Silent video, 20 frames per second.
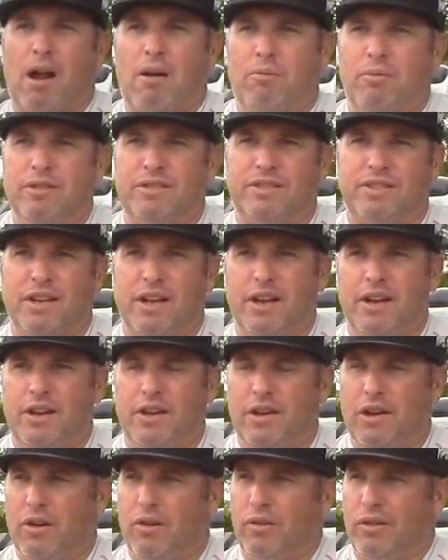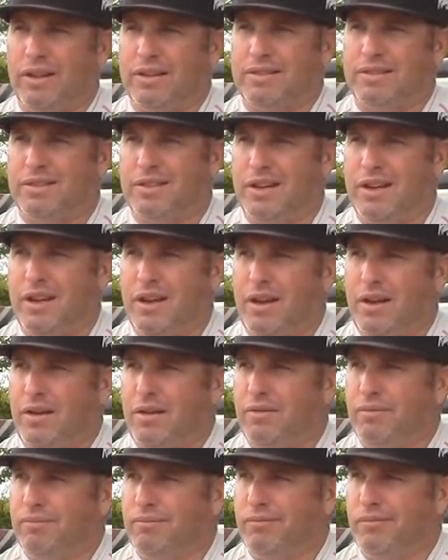I would say, you know, let's
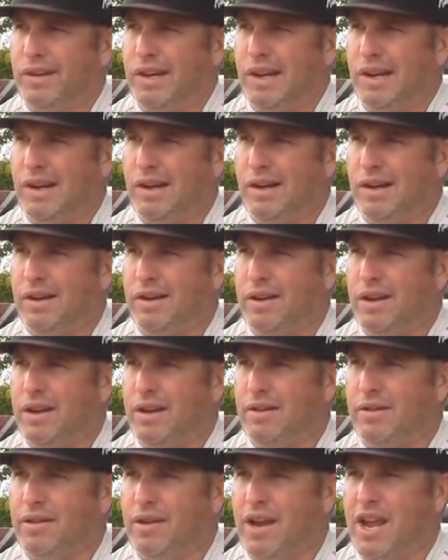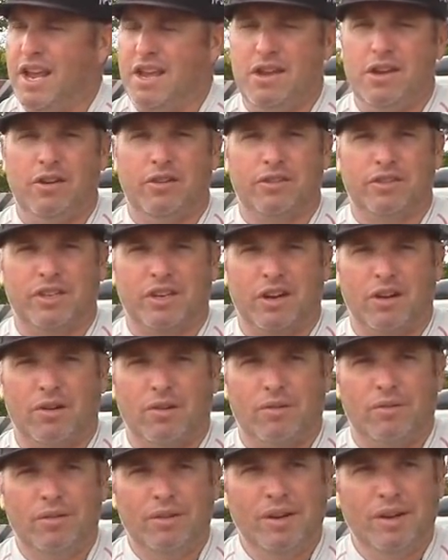say 8 years
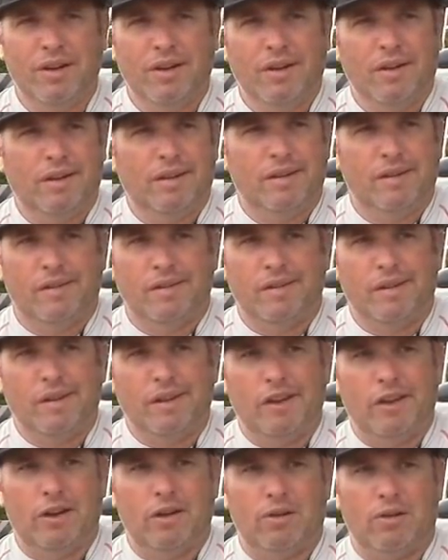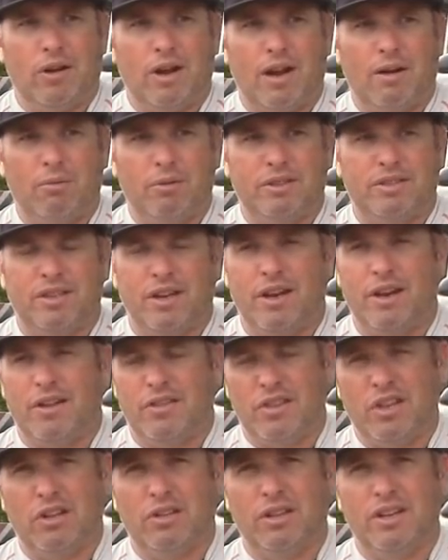ago, you know, I would say
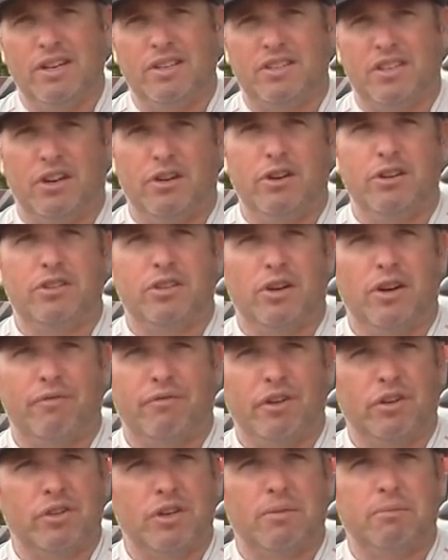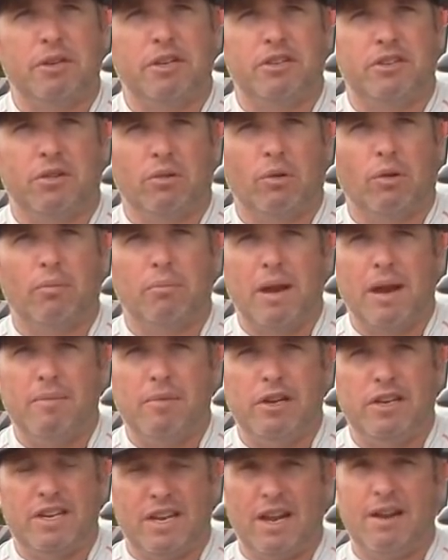in the Elite Series or FLW Tour,
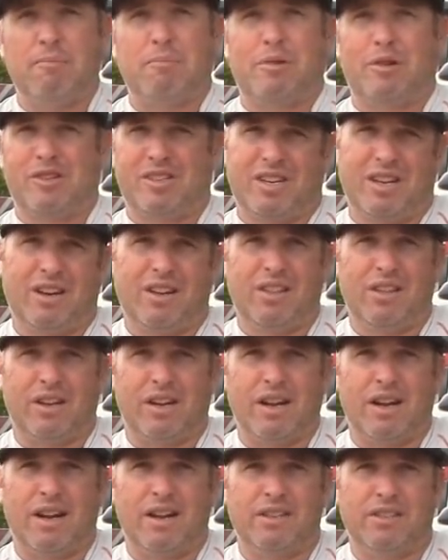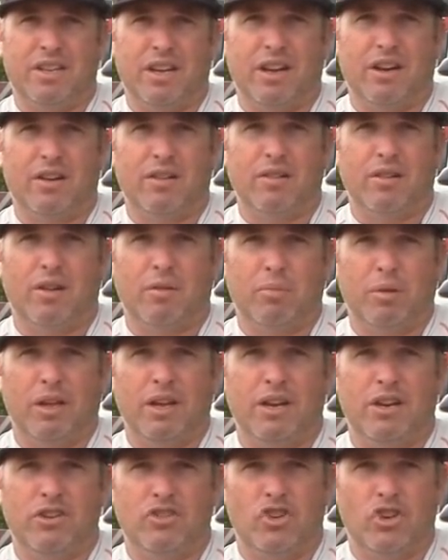maybe 10% of the guys had a
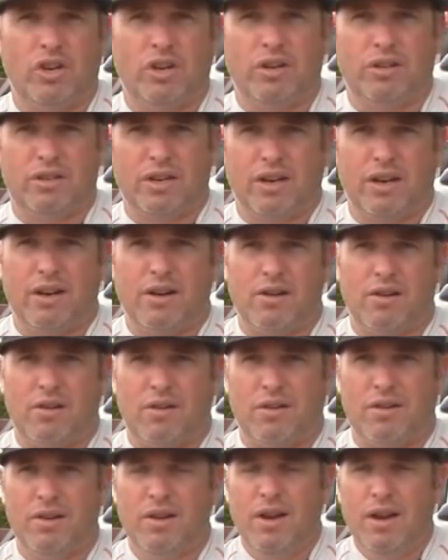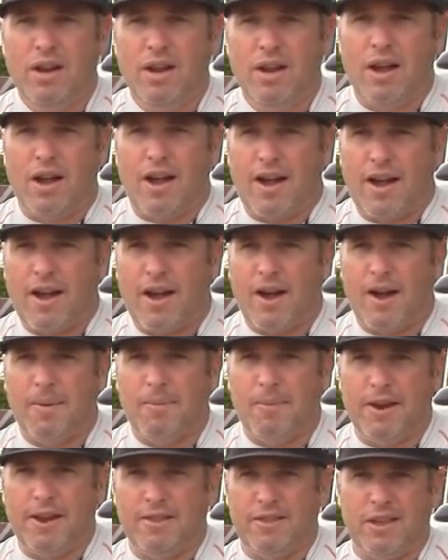bladed jig tied on.
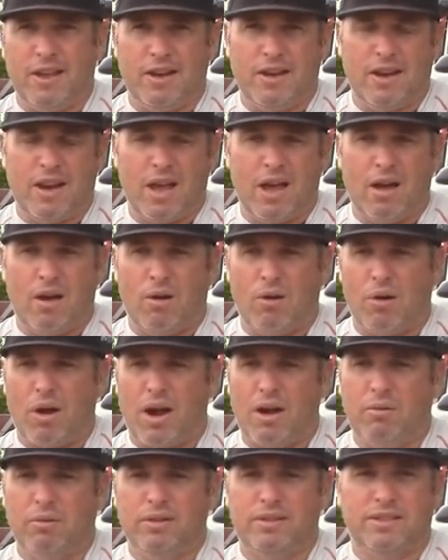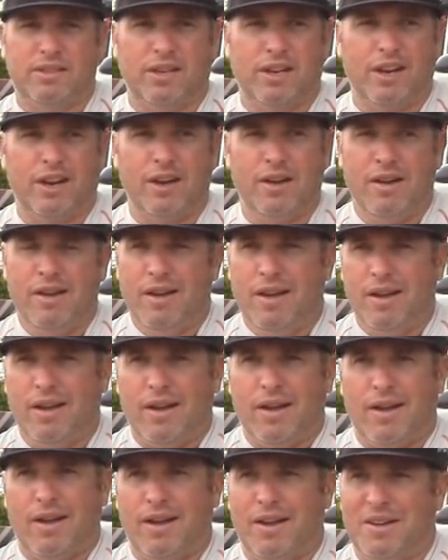And then now I would say,
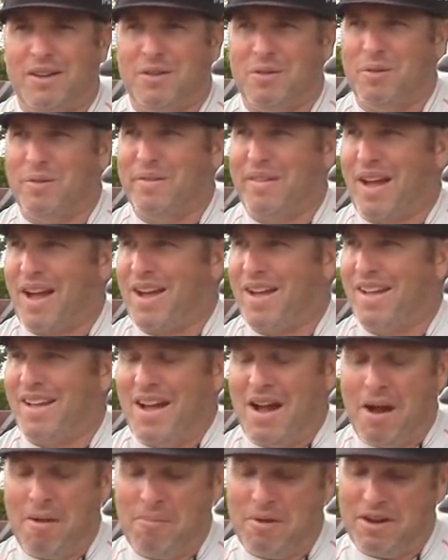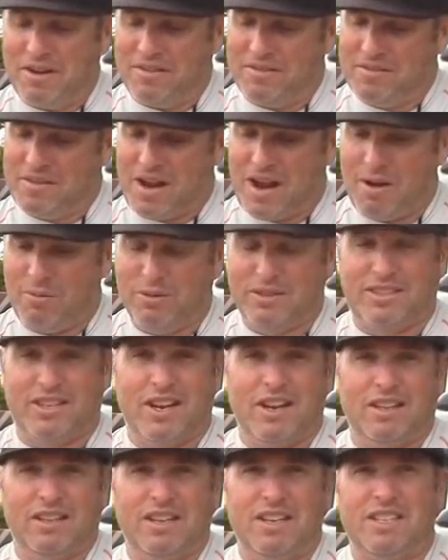I would
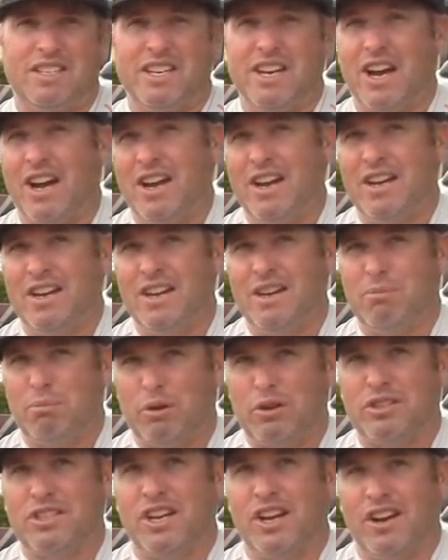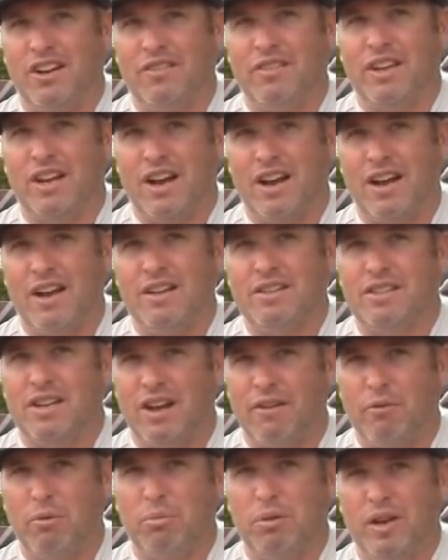say at least 90% of the guys
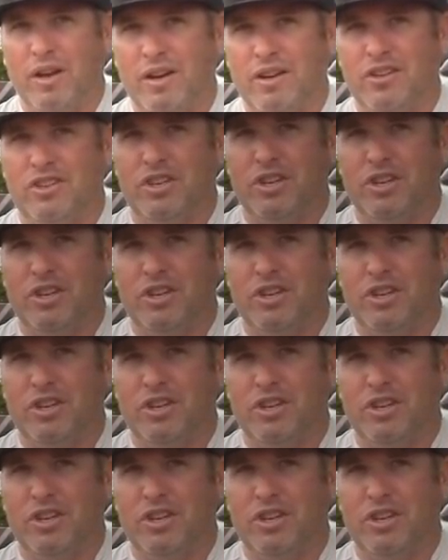have a bladed